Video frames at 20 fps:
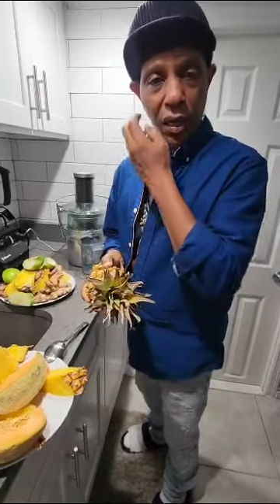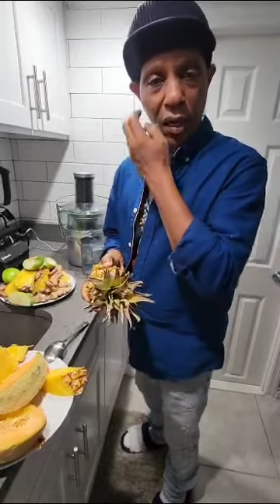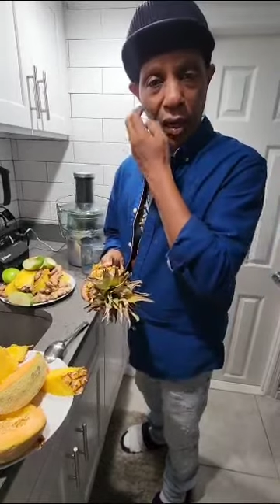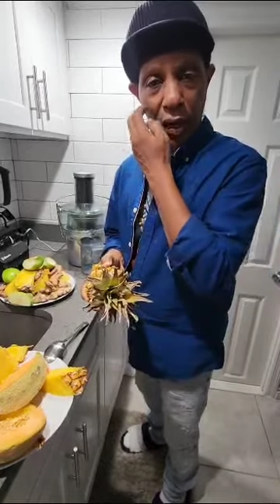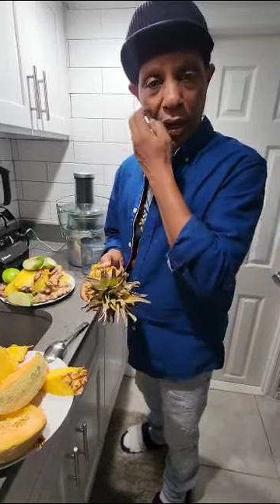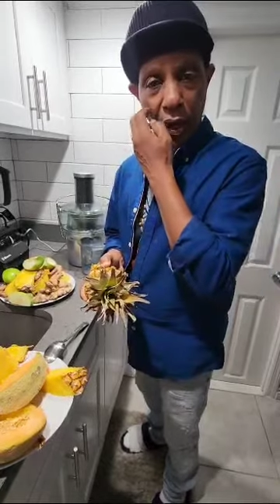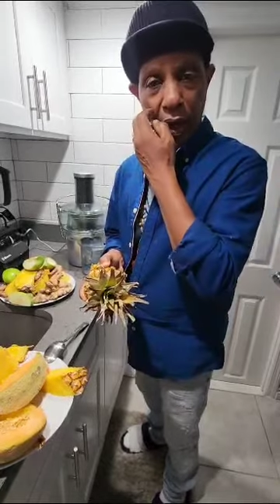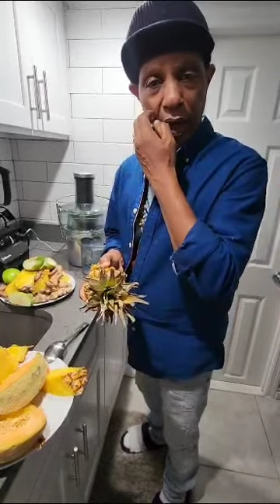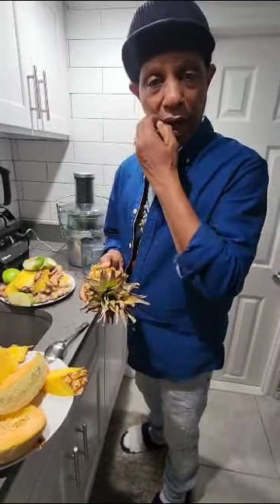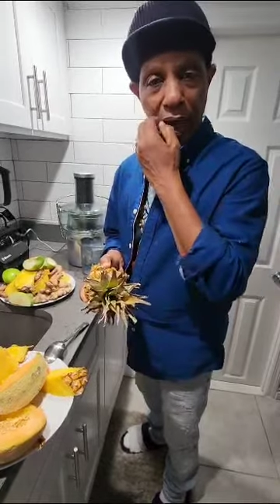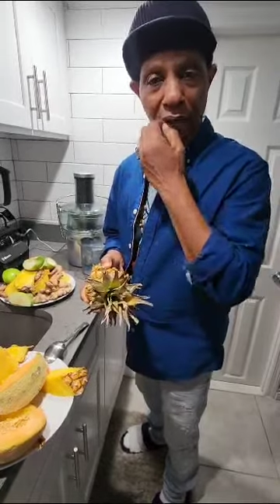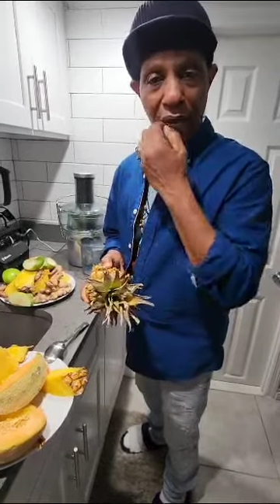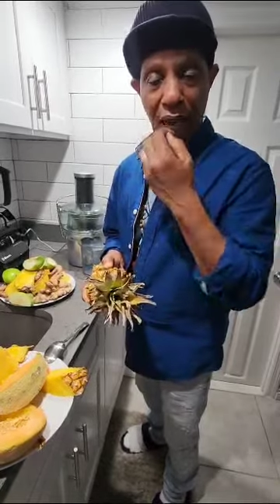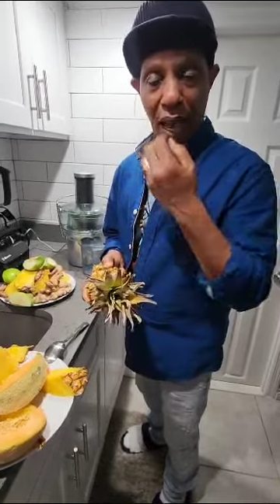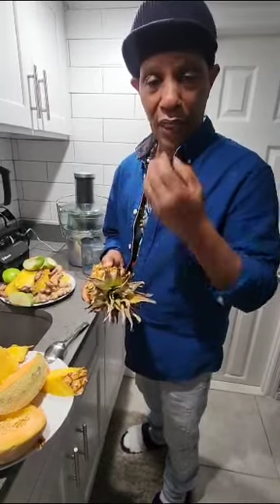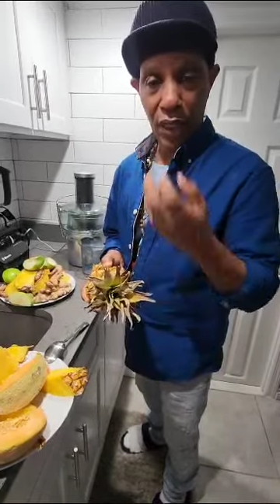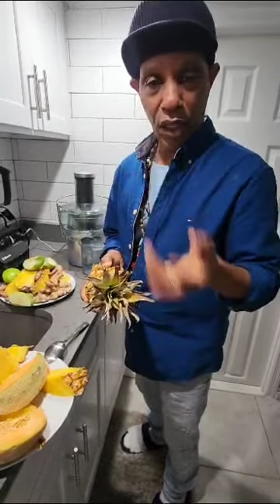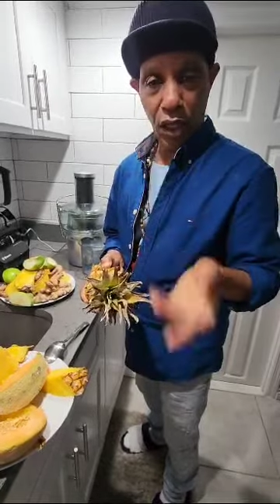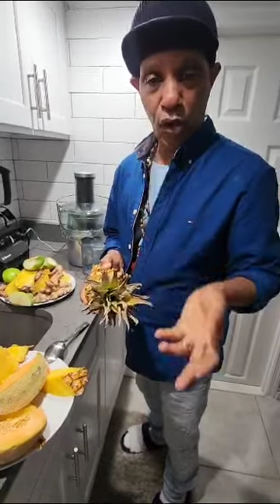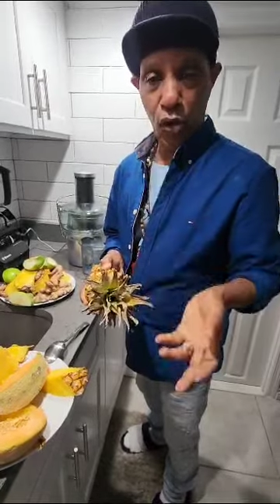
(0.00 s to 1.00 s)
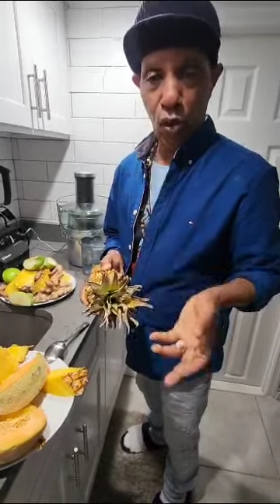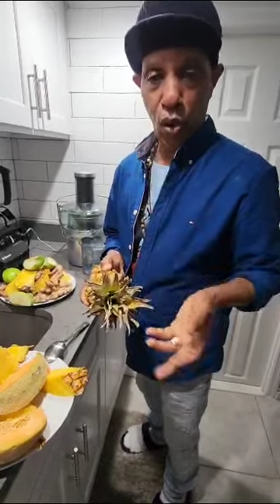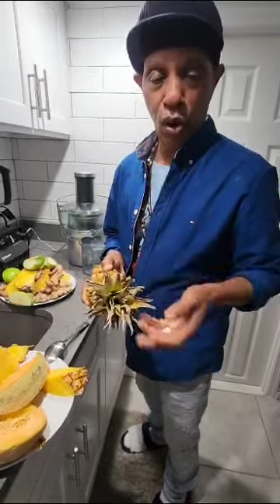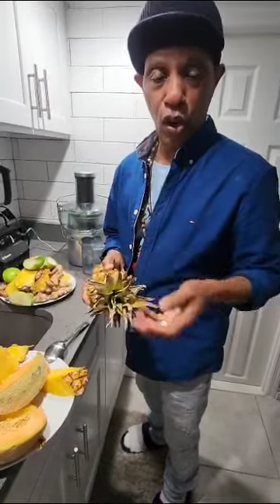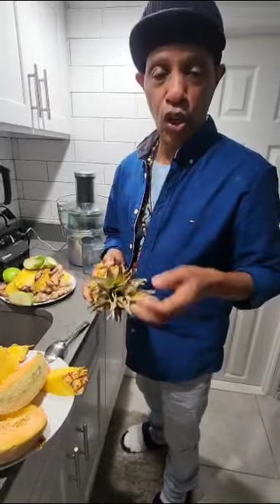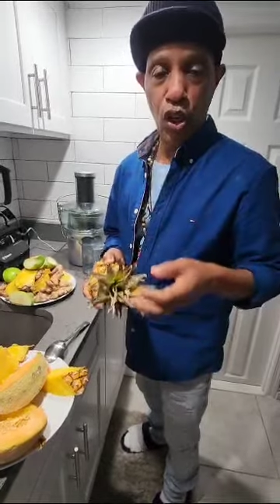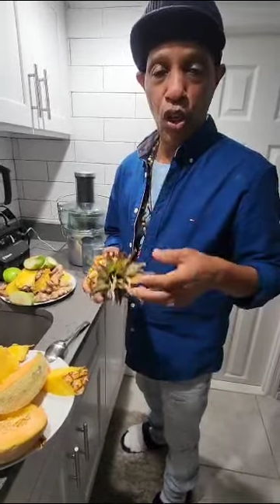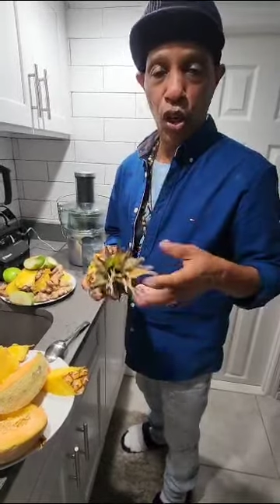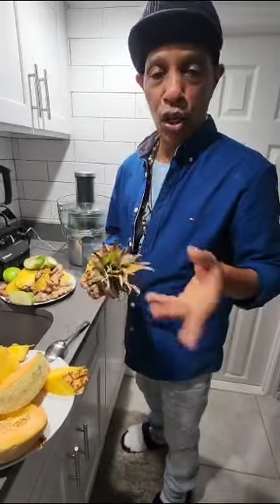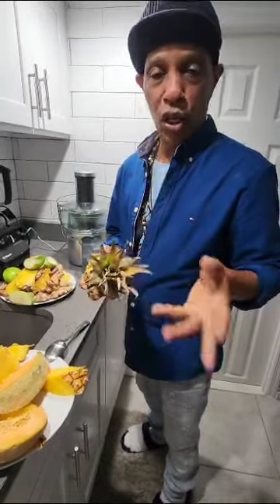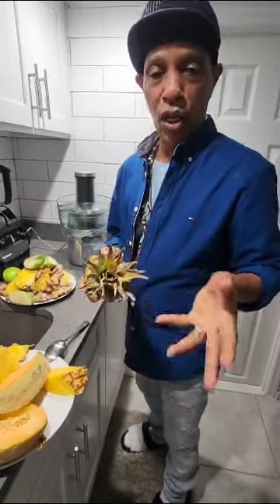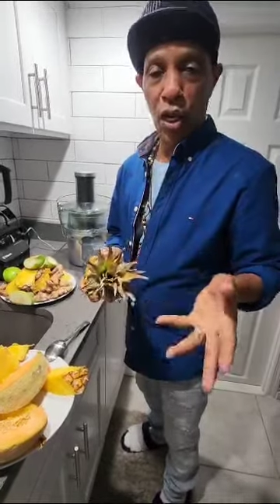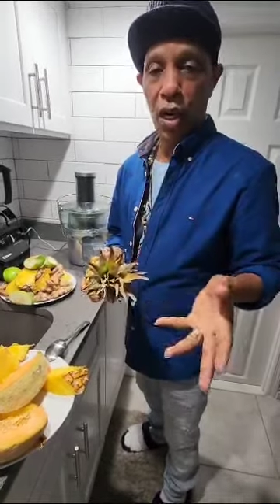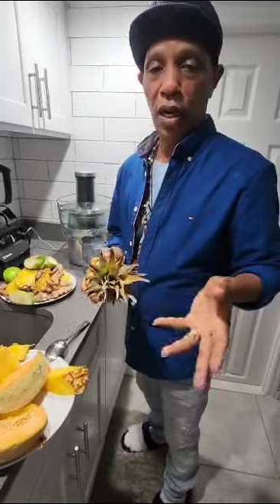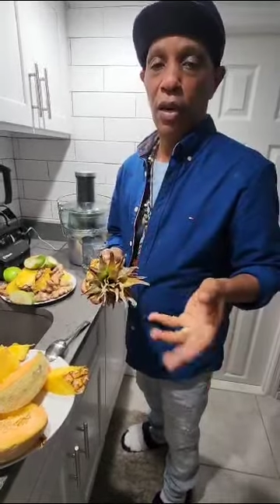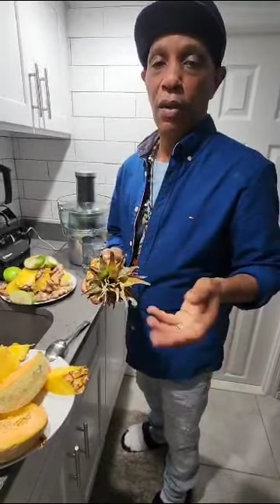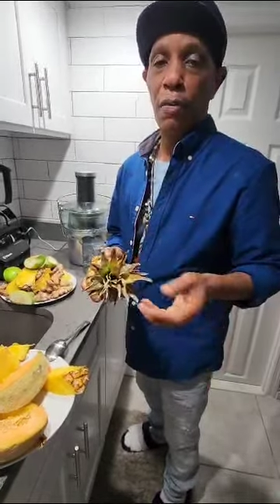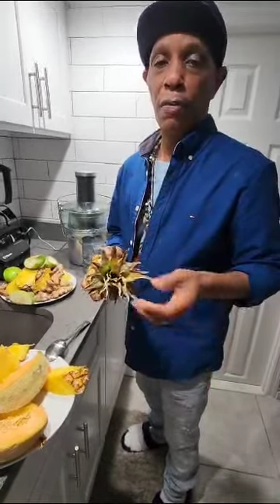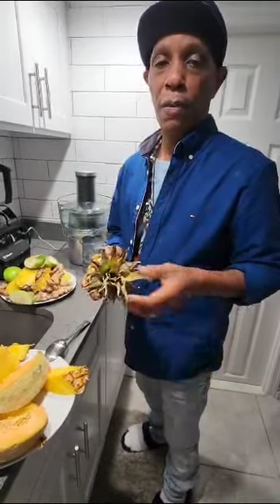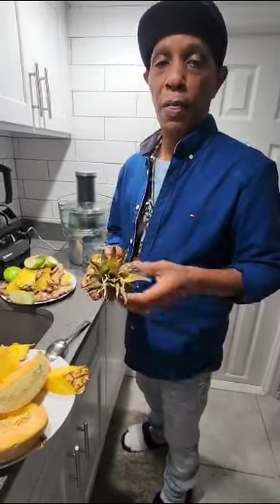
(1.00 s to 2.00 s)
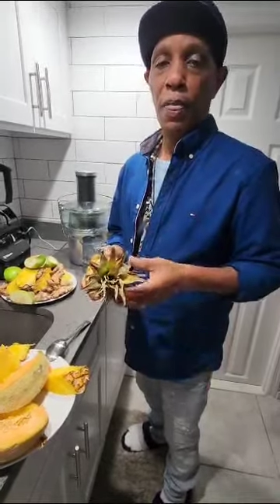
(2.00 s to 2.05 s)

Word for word: uh, cat's claw, yucca,